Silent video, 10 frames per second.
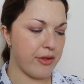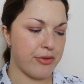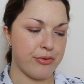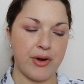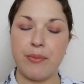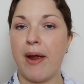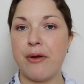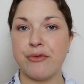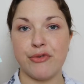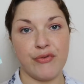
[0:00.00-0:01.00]

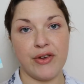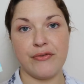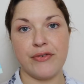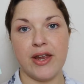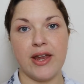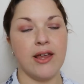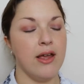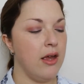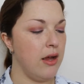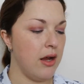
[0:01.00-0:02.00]

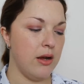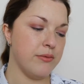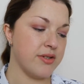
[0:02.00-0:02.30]
£3.50.